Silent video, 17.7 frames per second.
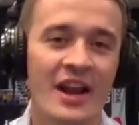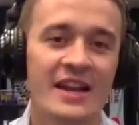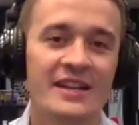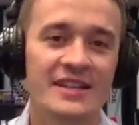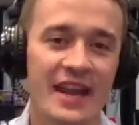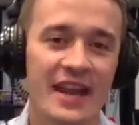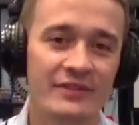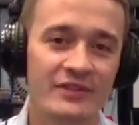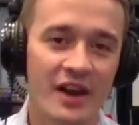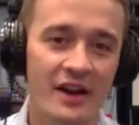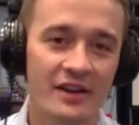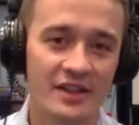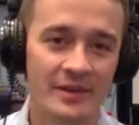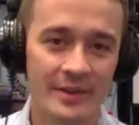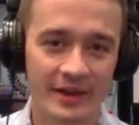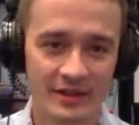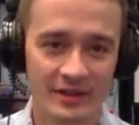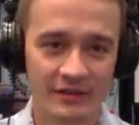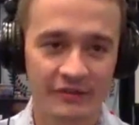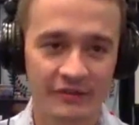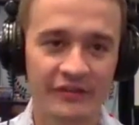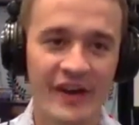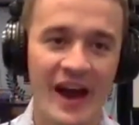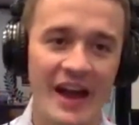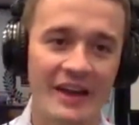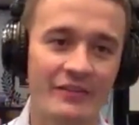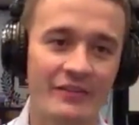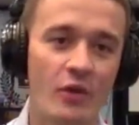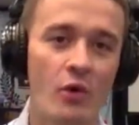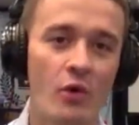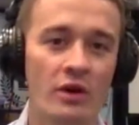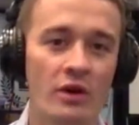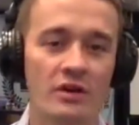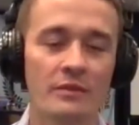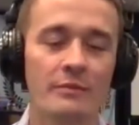Dave talks about the 5
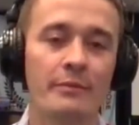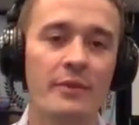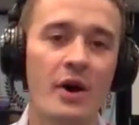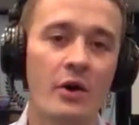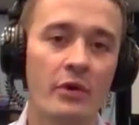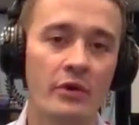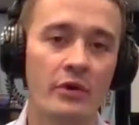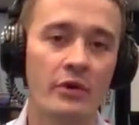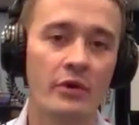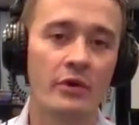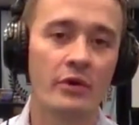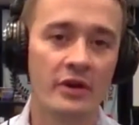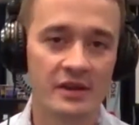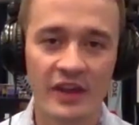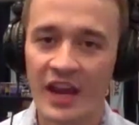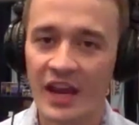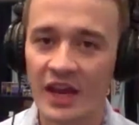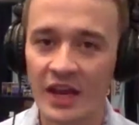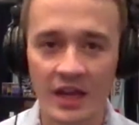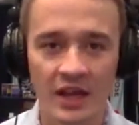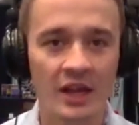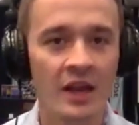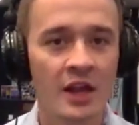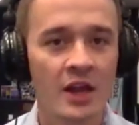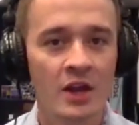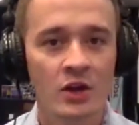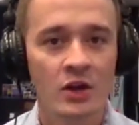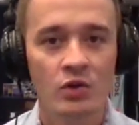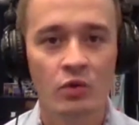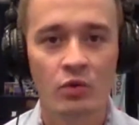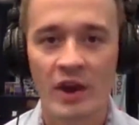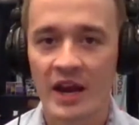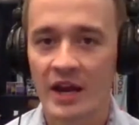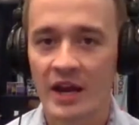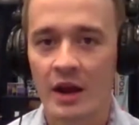core components of any
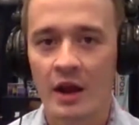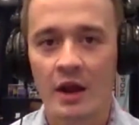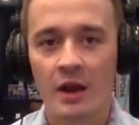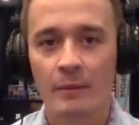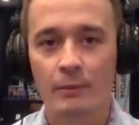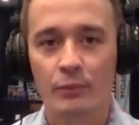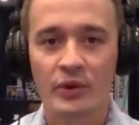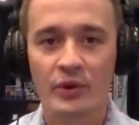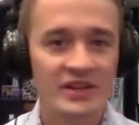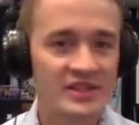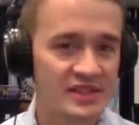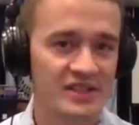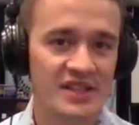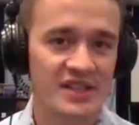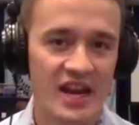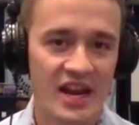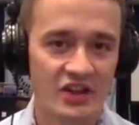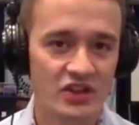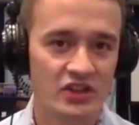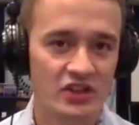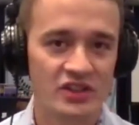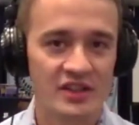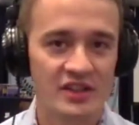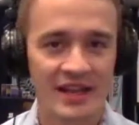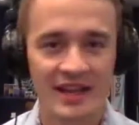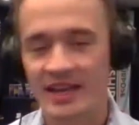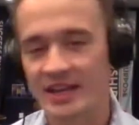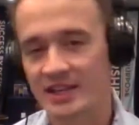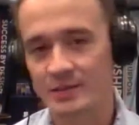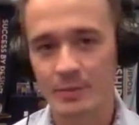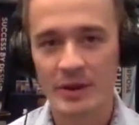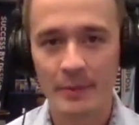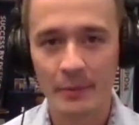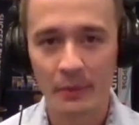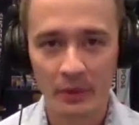great presentation that gets
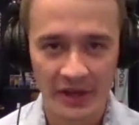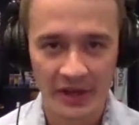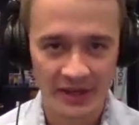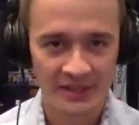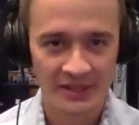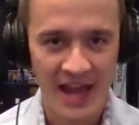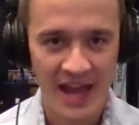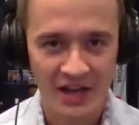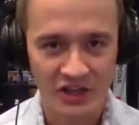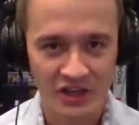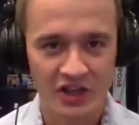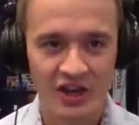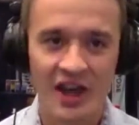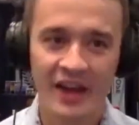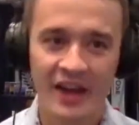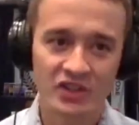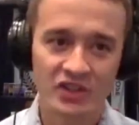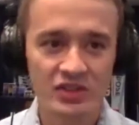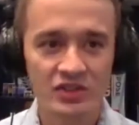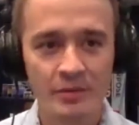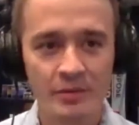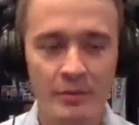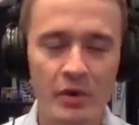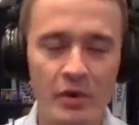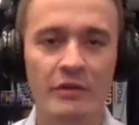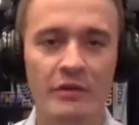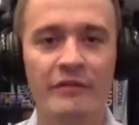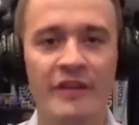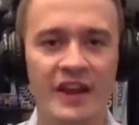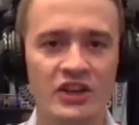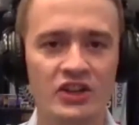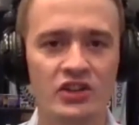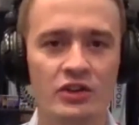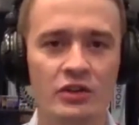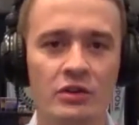people into action. Not just the
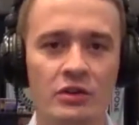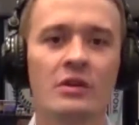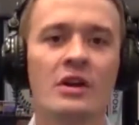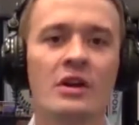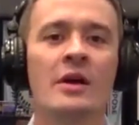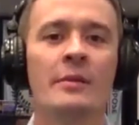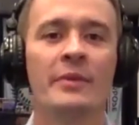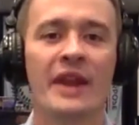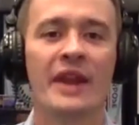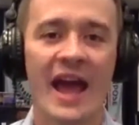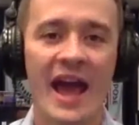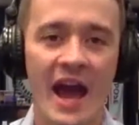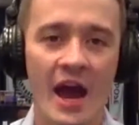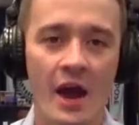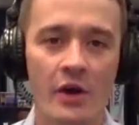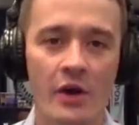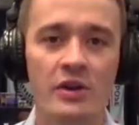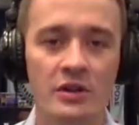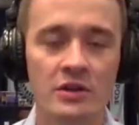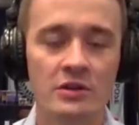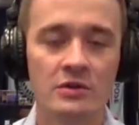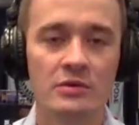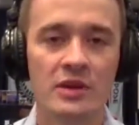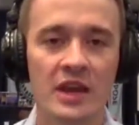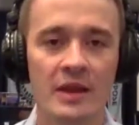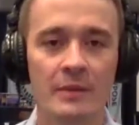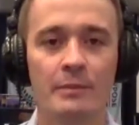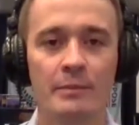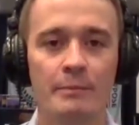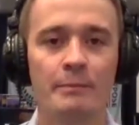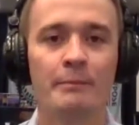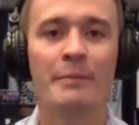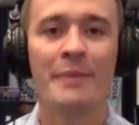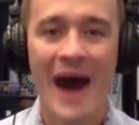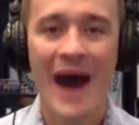motivational, but how do you get
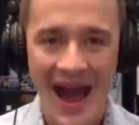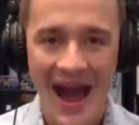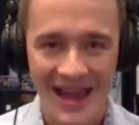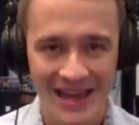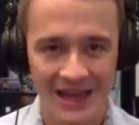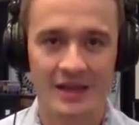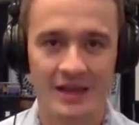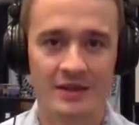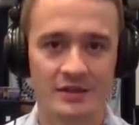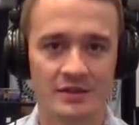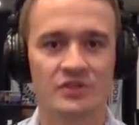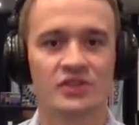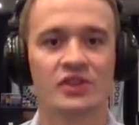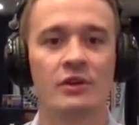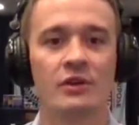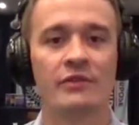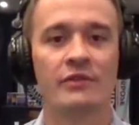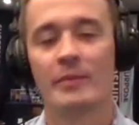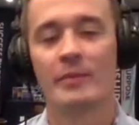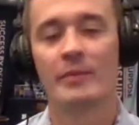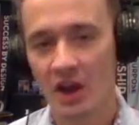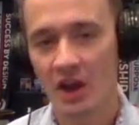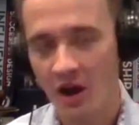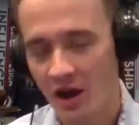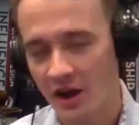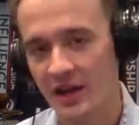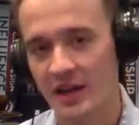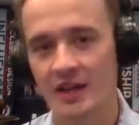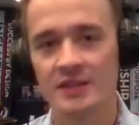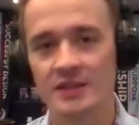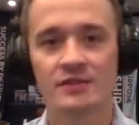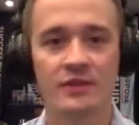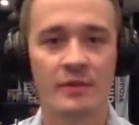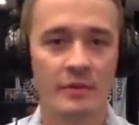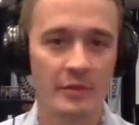buy-in? So from the audience,
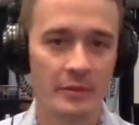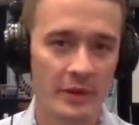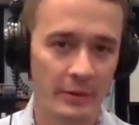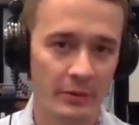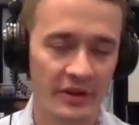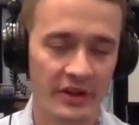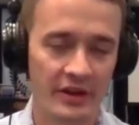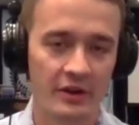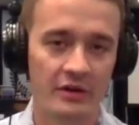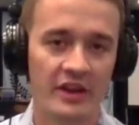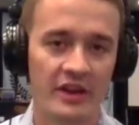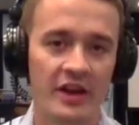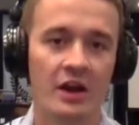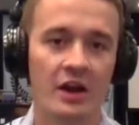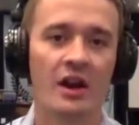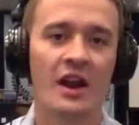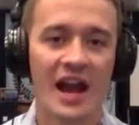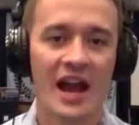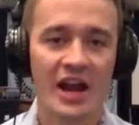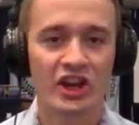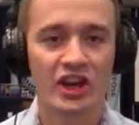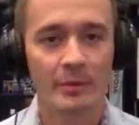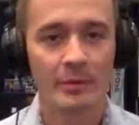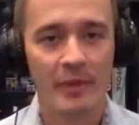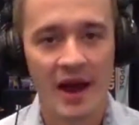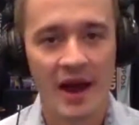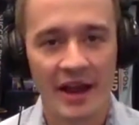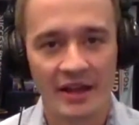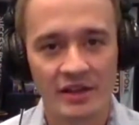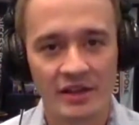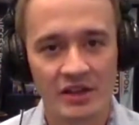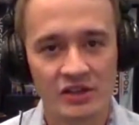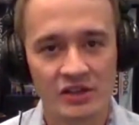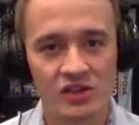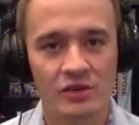from the people that are there, how do you get buy-in?
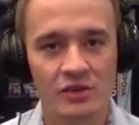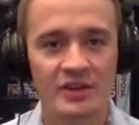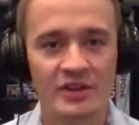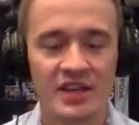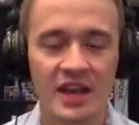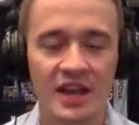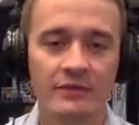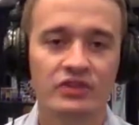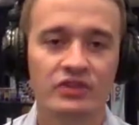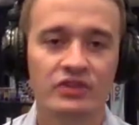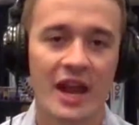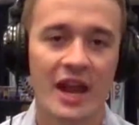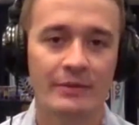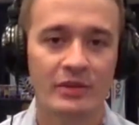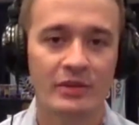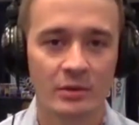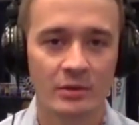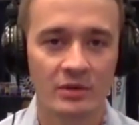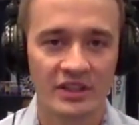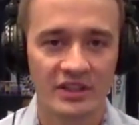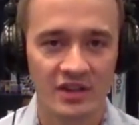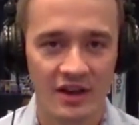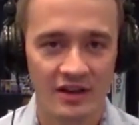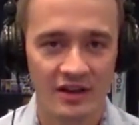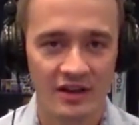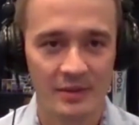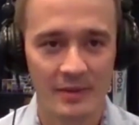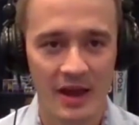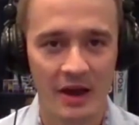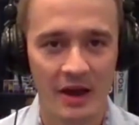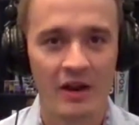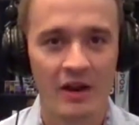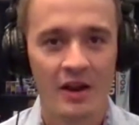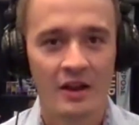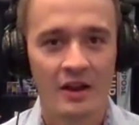And so in Dave's chapter, he really talks
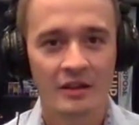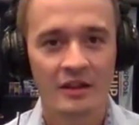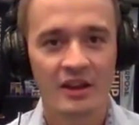about the